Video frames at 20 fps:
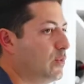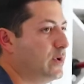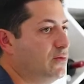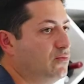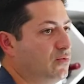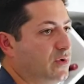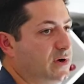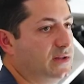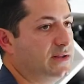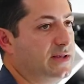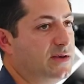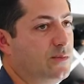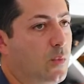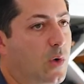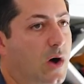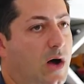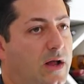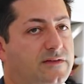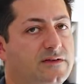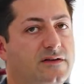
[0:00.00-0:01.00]
we really
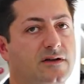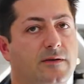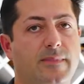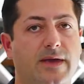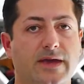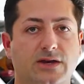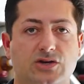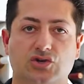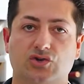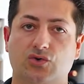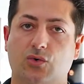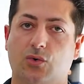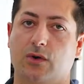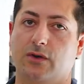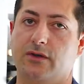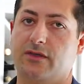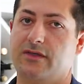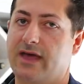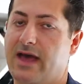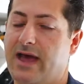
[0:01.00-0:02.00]
wanted to make
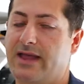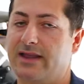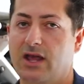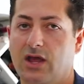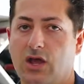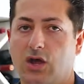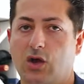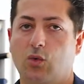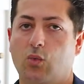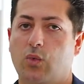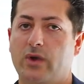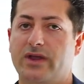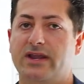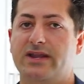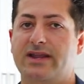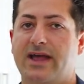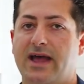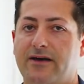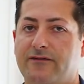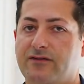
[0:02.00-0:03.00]
sure that we
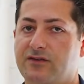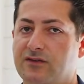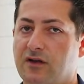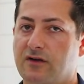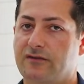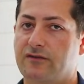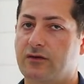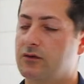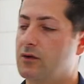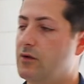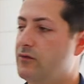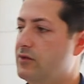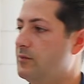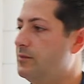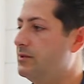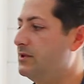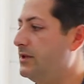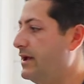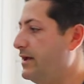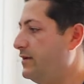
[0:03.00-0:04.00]
didn't have stuff all over the
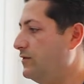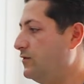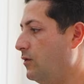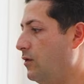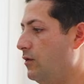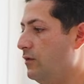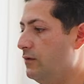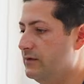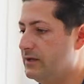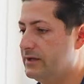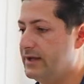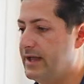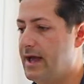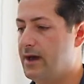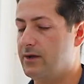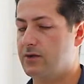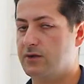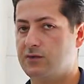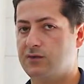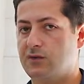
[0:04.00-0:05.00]
place, all over the
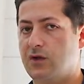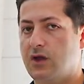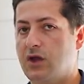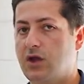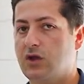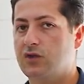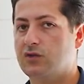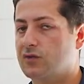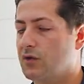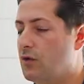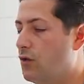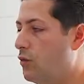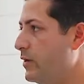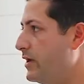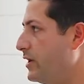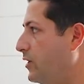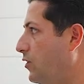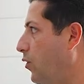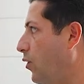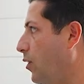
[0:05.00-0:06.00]
counters. So
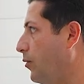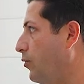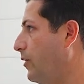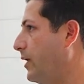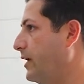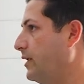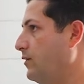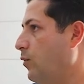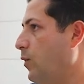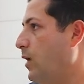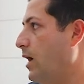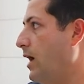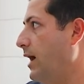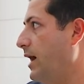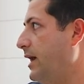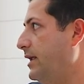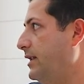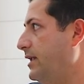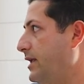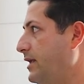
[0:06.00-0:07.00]
we incorporated
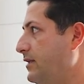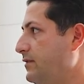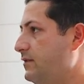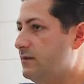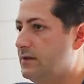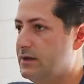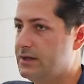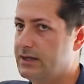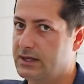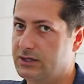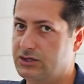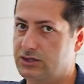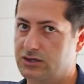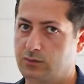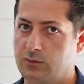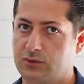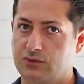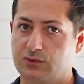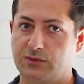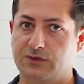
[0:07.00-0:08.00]
wine into the kitchen,
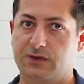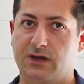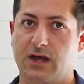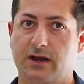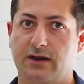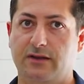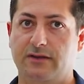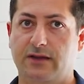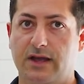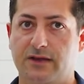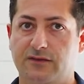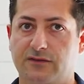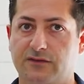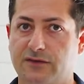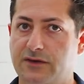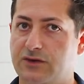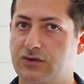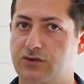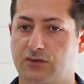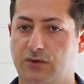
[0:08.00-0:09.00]
which was kind of a nice
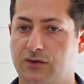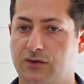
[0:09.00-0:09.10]
feature